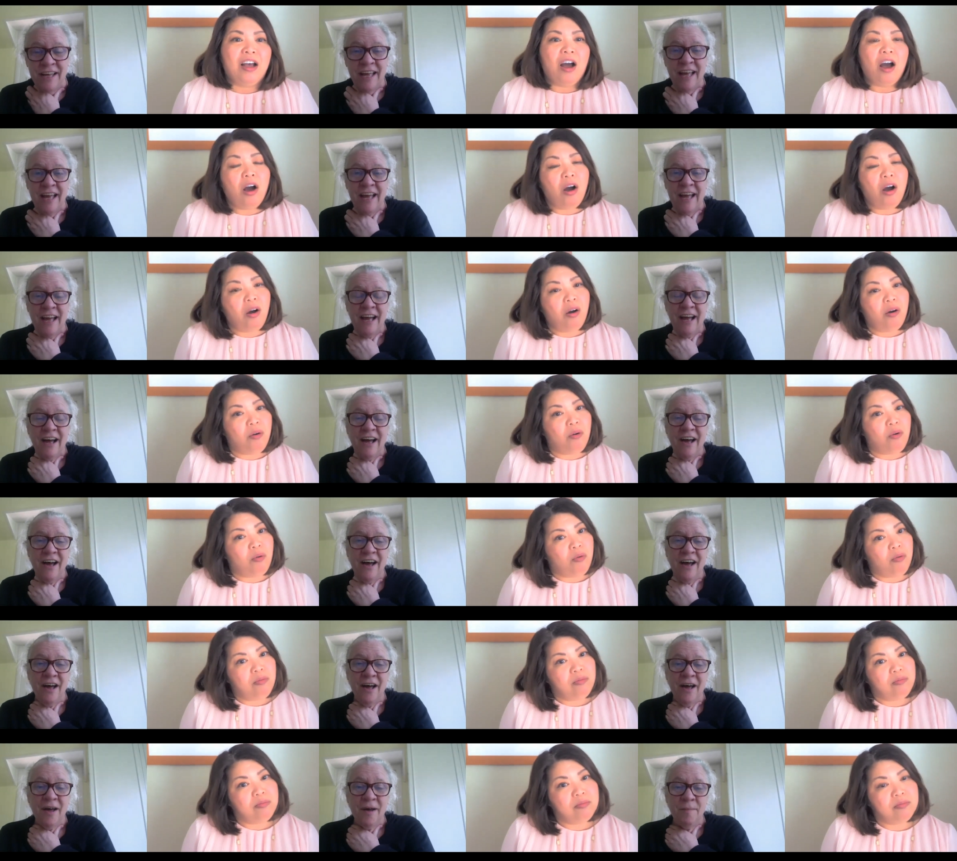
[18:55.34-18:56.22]

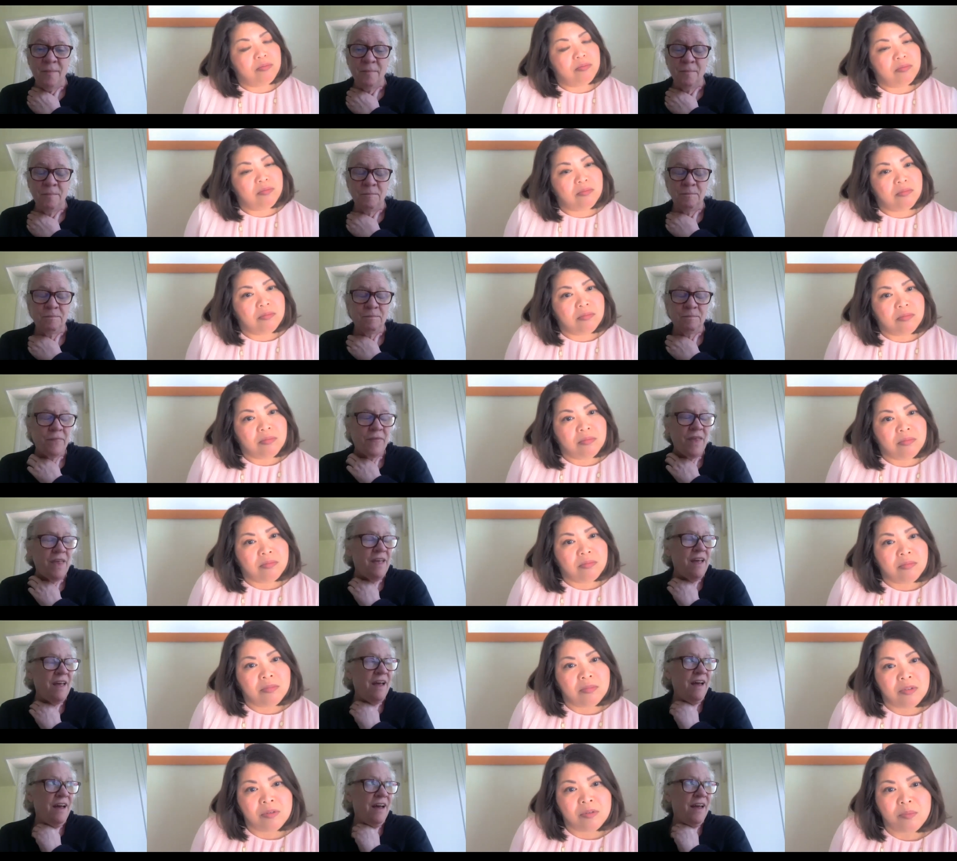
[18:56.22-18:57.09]
Speaker 1: Oh. Um,
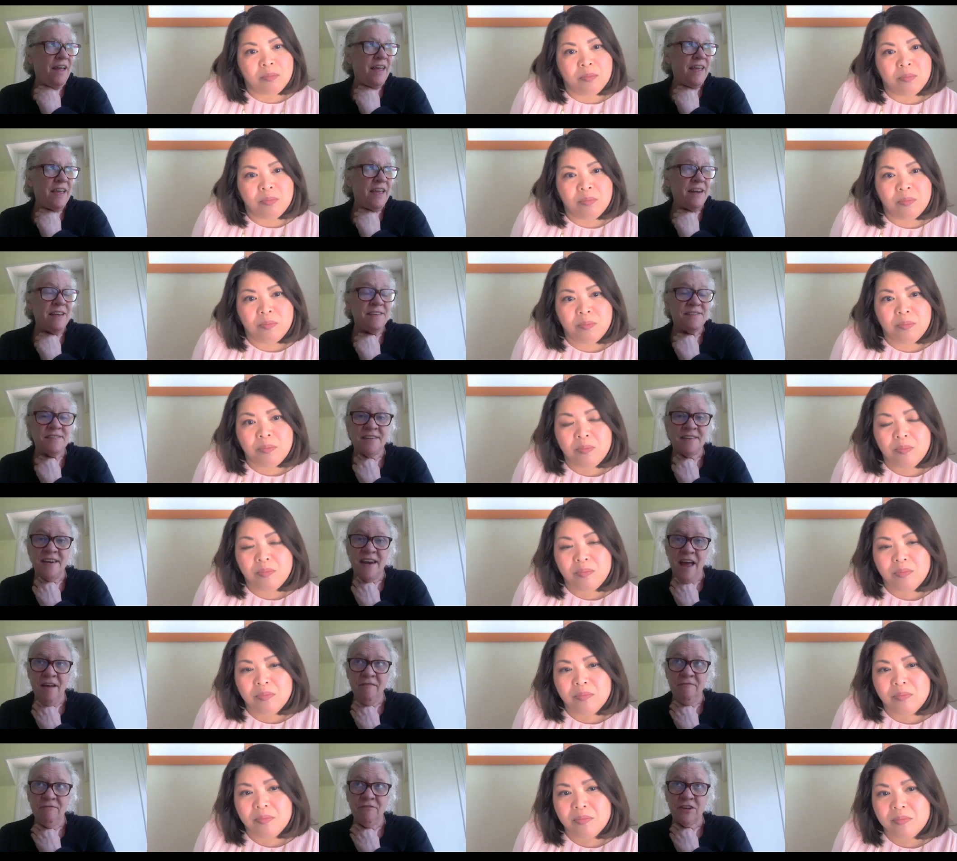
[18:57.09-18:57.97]
it is a
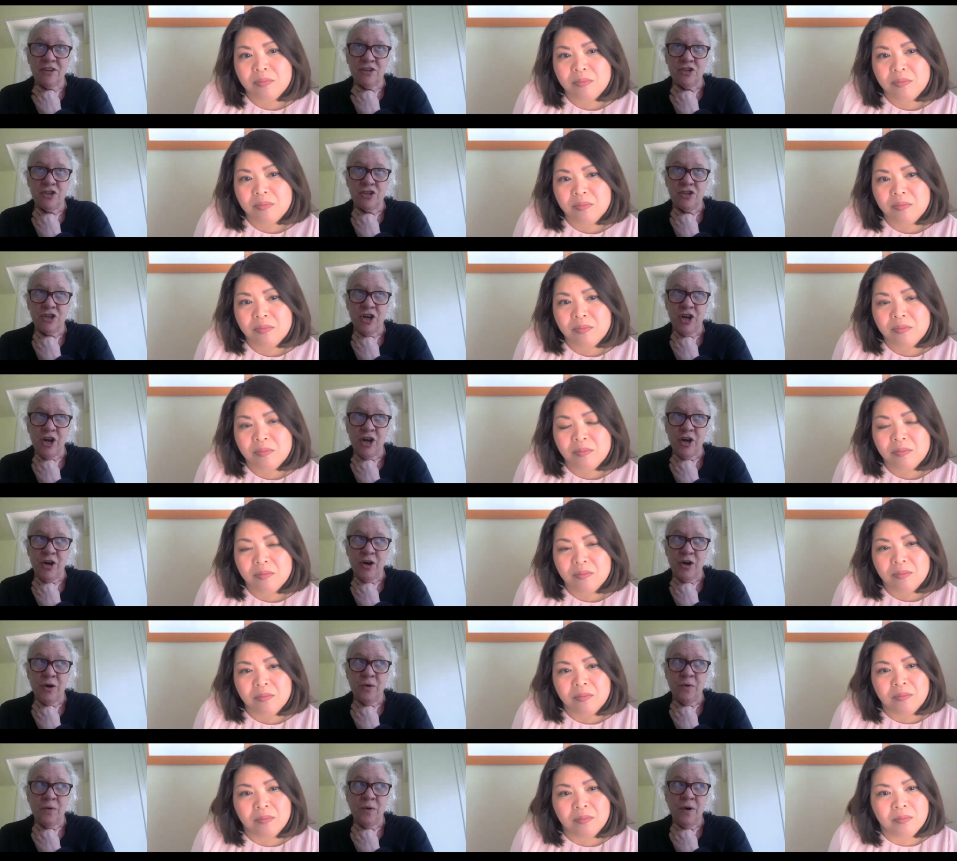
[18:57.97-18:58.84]
Netflix
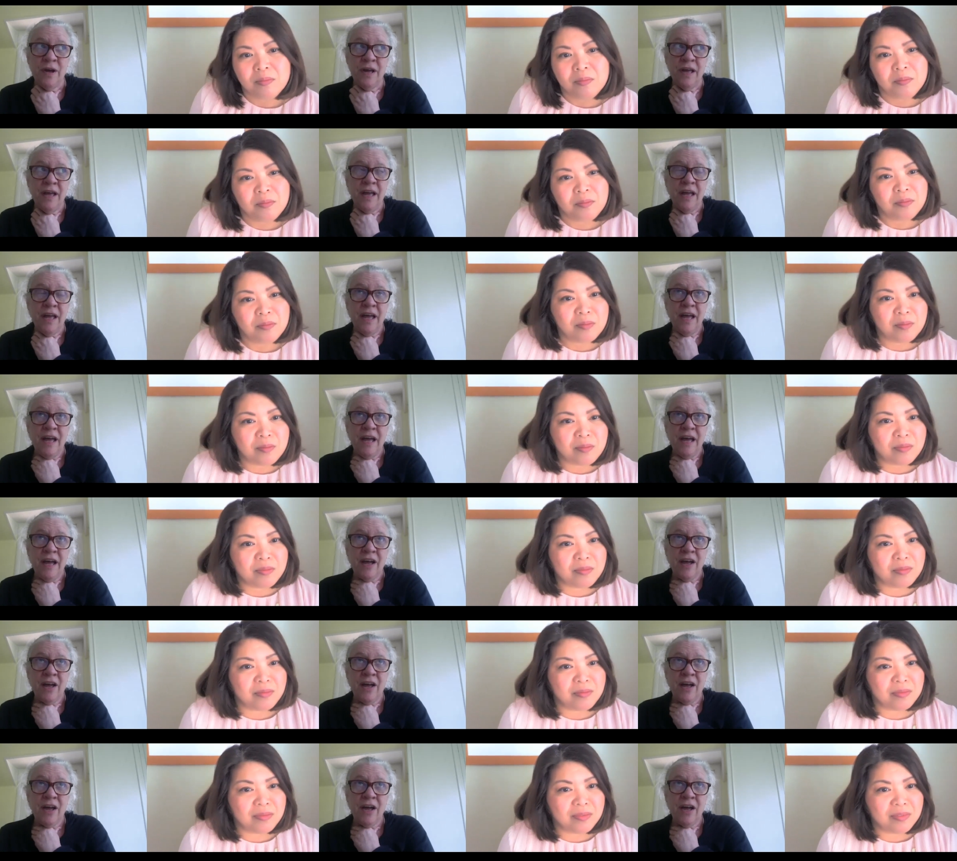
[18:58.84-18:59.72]
show
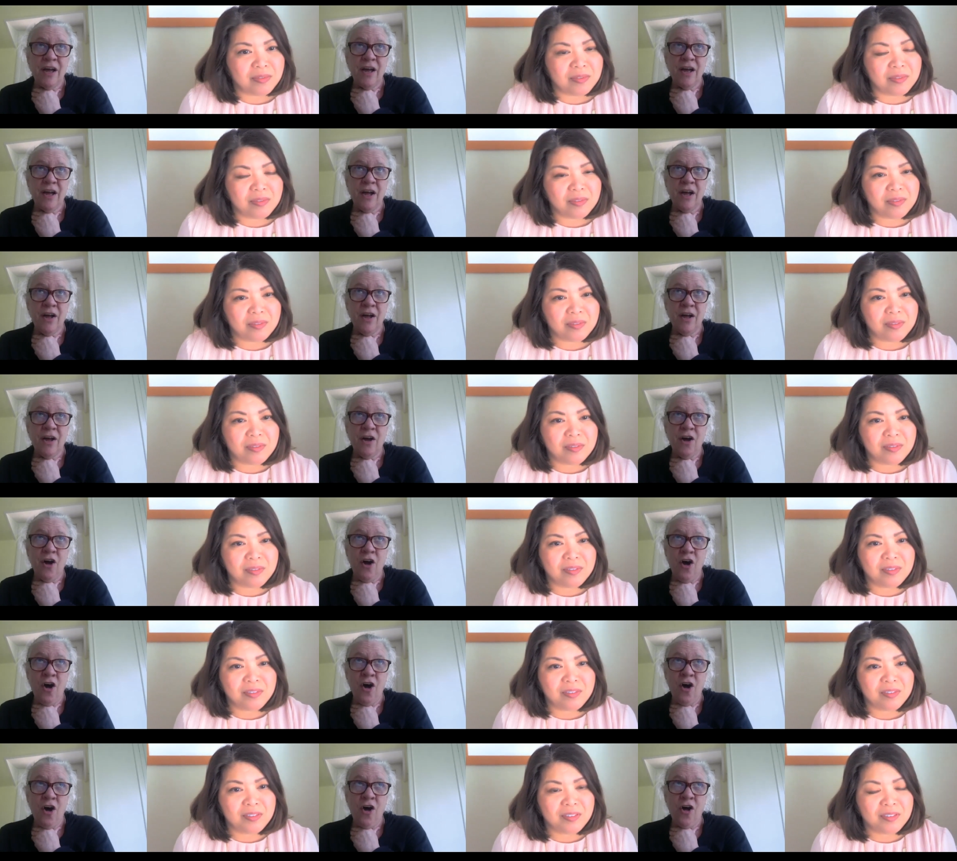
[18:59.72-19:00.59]

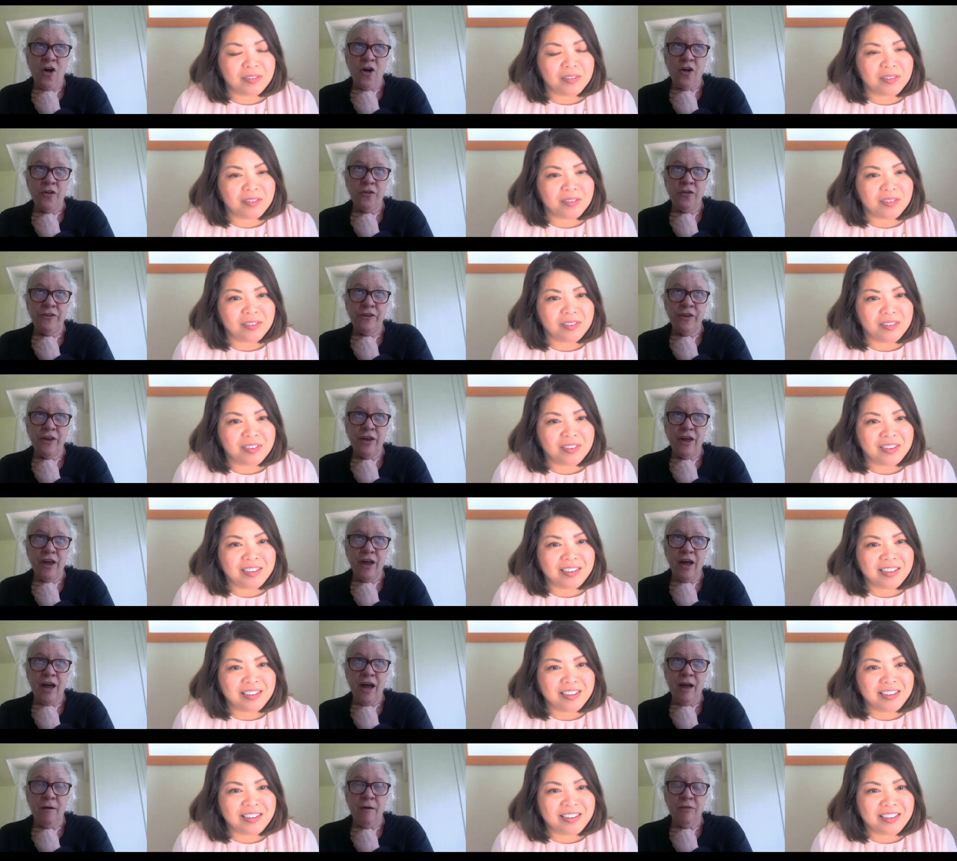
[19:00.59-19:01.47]
called,
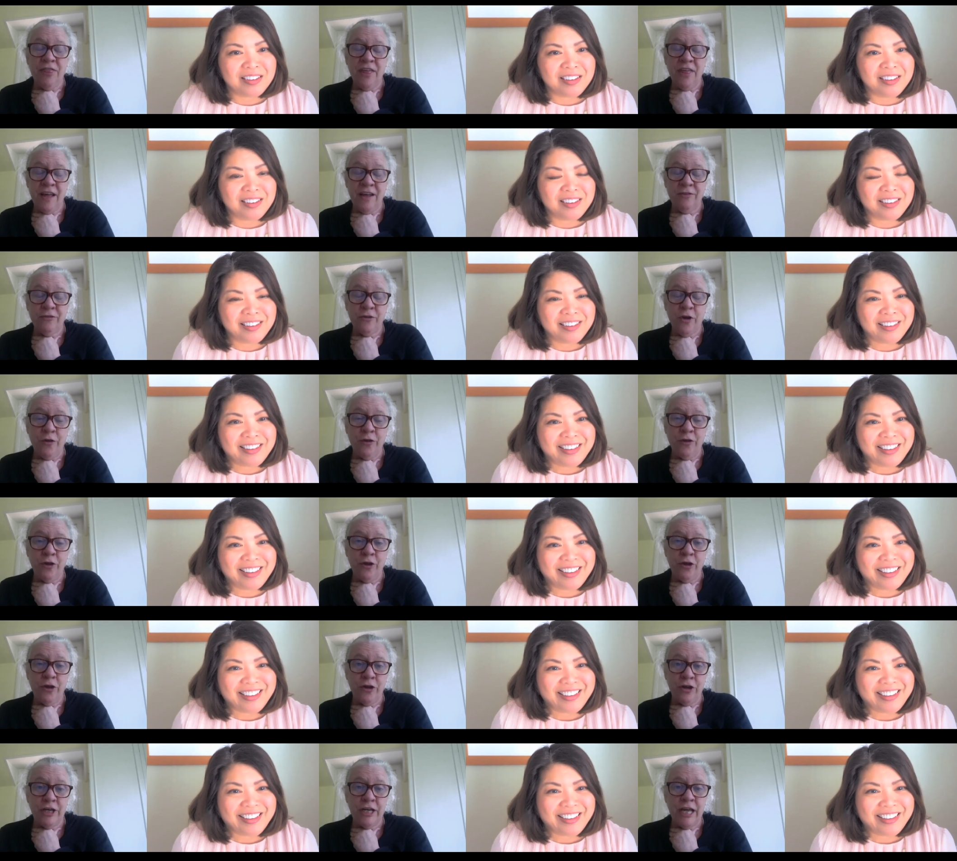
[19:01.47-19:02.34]
I think it's called The
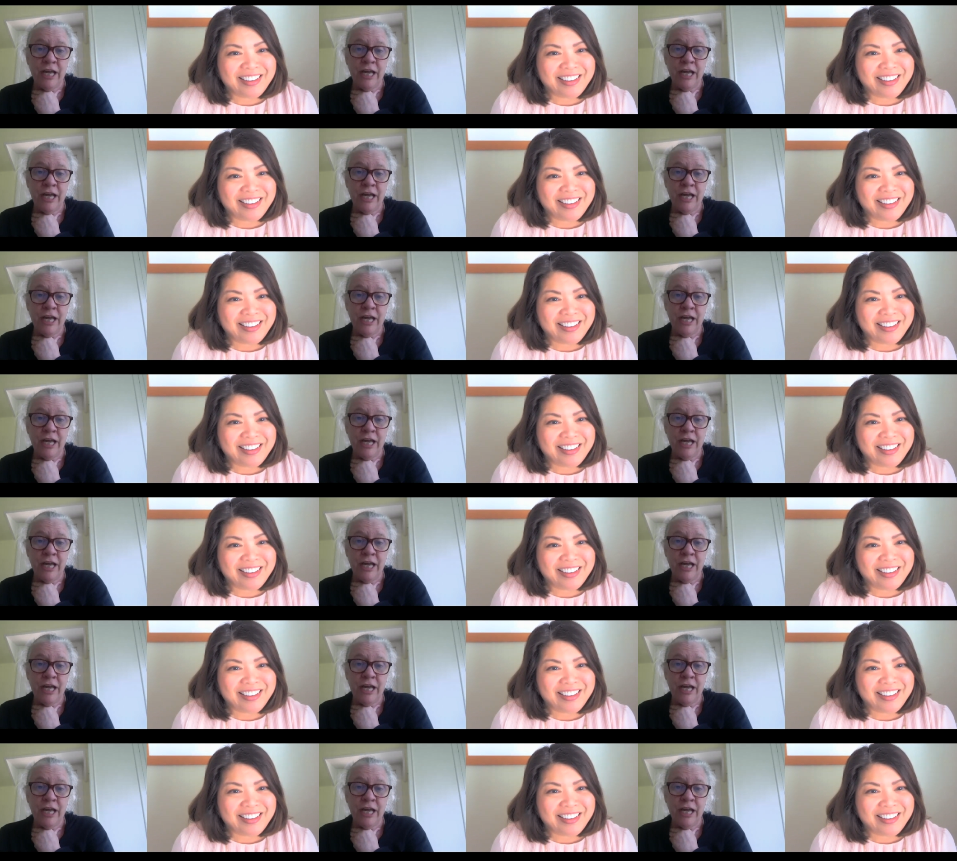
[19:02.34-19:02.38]
Good